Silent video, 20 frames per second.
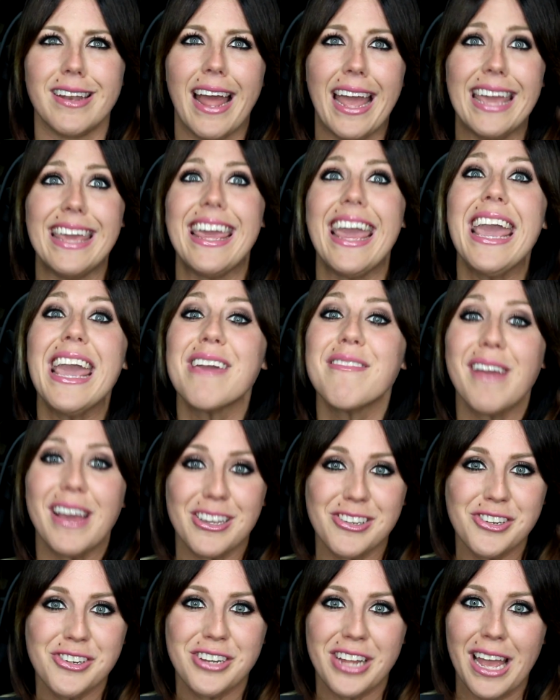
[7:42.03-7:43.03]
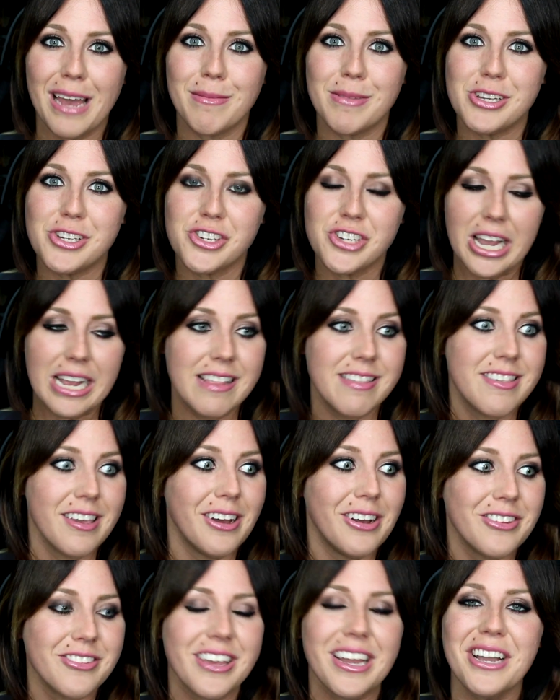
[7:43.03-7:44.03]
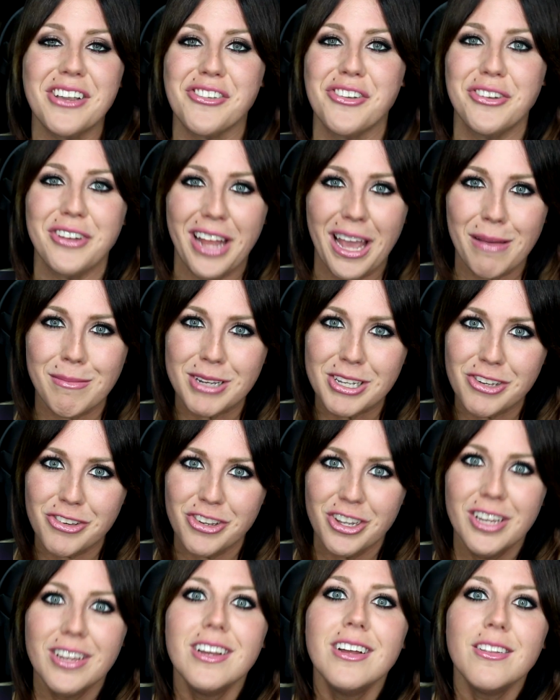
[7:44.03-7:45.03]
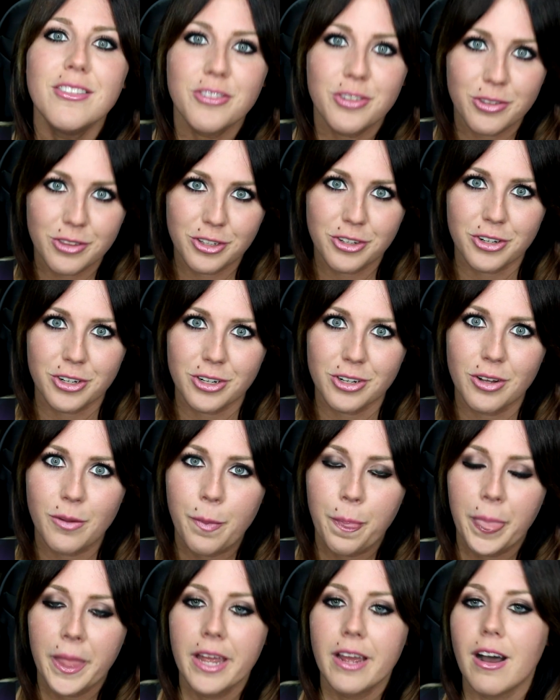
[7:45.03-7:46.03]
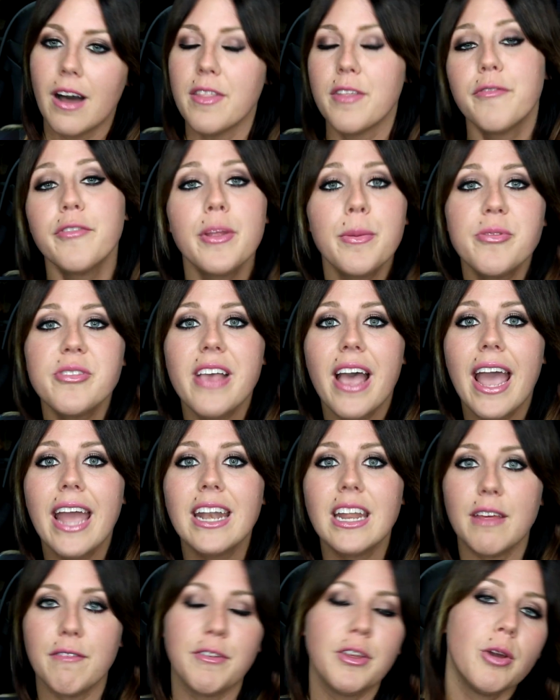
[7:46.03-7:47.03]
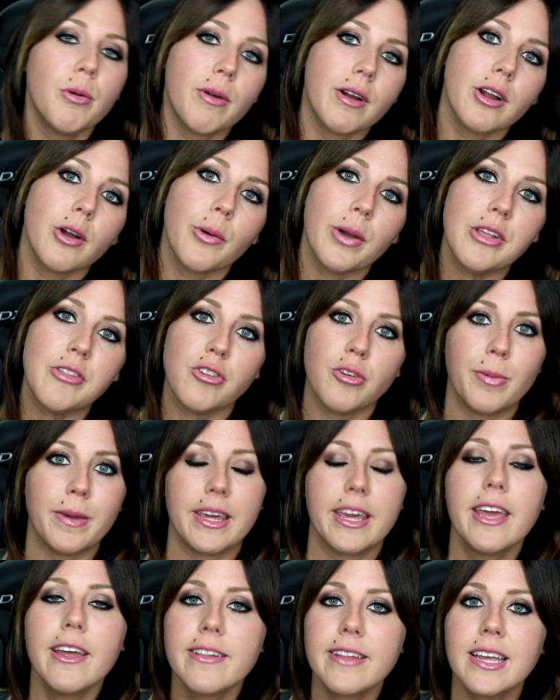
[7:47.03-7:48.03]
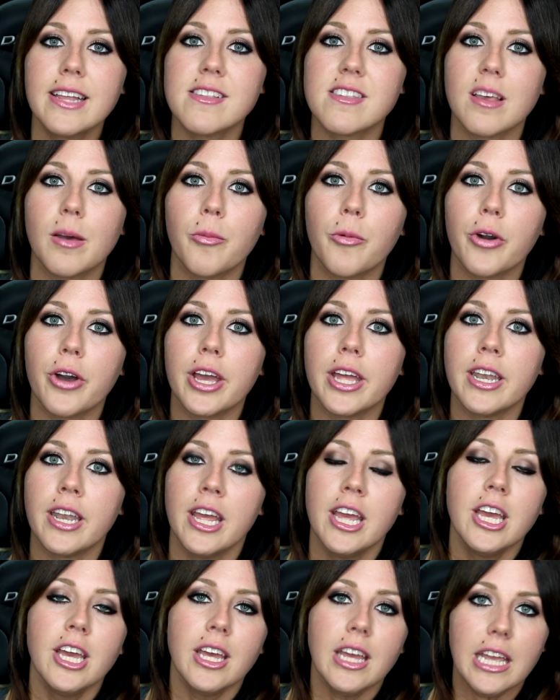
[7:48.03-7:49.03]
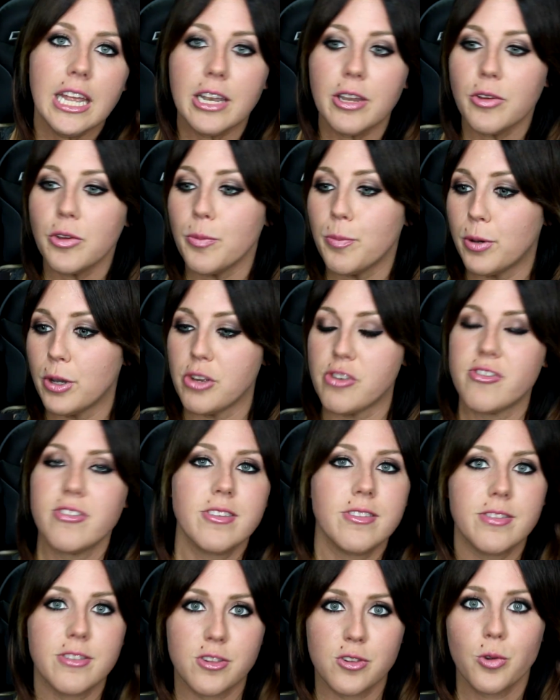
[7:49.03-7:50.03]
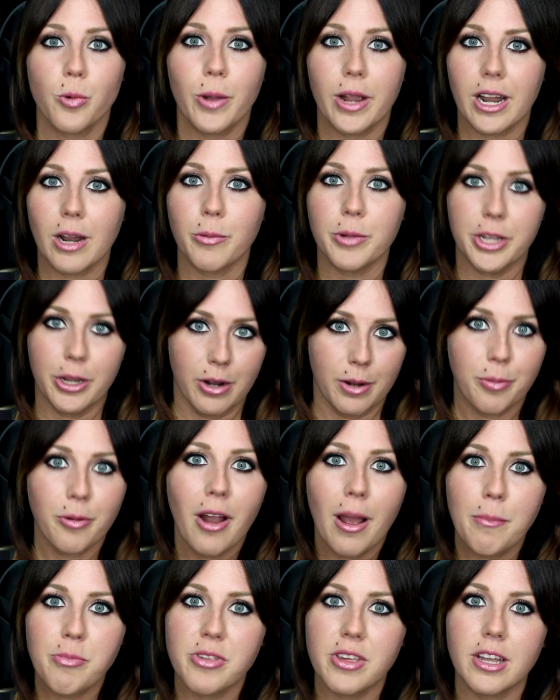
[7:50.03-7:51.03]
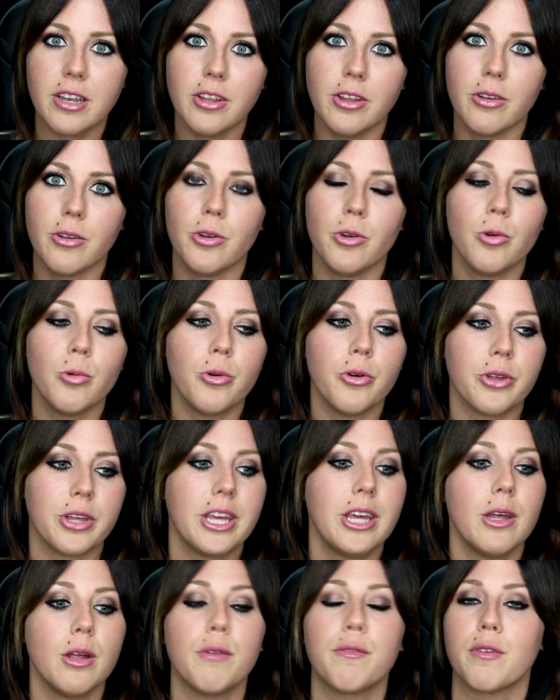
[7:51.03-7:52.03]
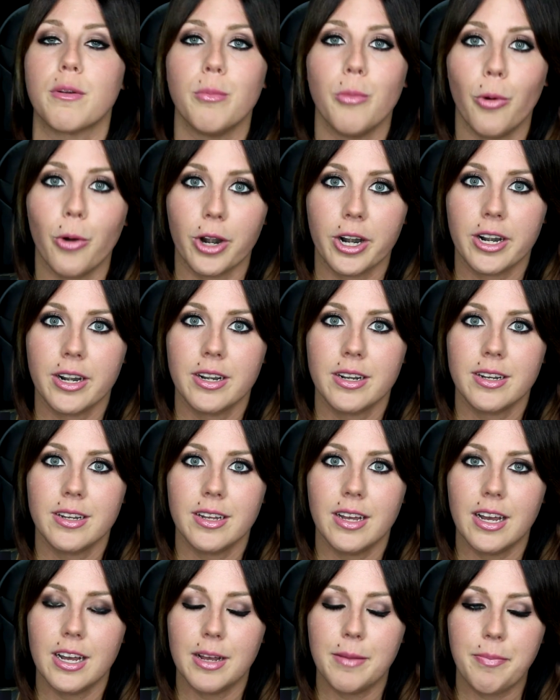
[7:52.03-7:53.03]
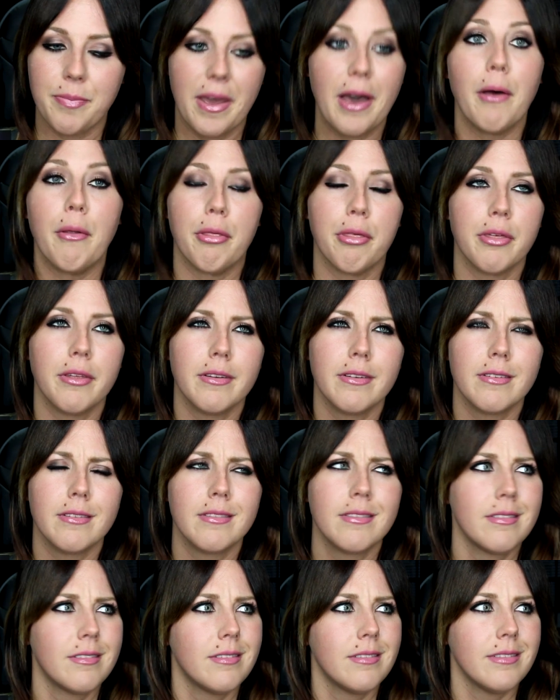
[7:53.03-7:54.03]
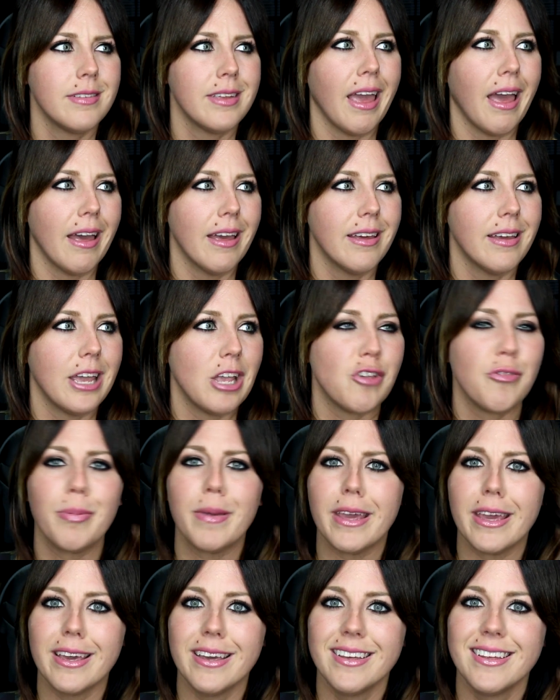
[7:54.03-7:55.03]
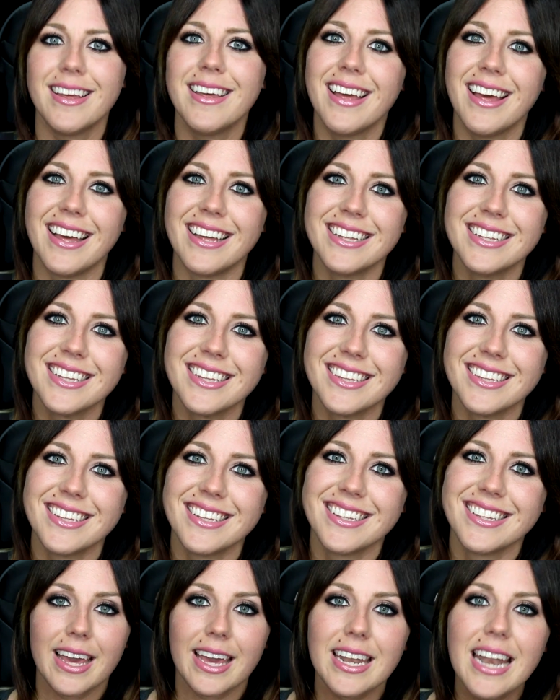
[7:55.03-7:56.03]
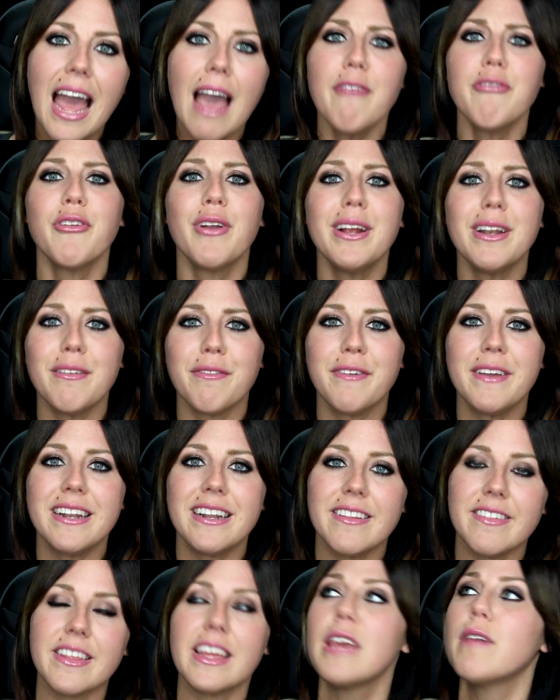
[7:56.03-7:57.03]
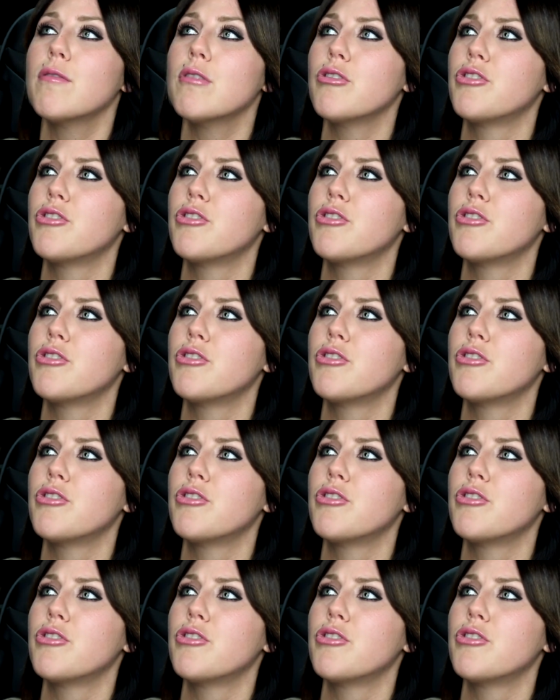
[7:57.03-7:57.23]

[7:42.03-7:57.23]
gave extra damage. I dealt extra damage to the turtle. On the flip side, if you are going to be healing someone and you push square when you're prompted, you will heal for more health. Yeah, HP. And after I defeated the evil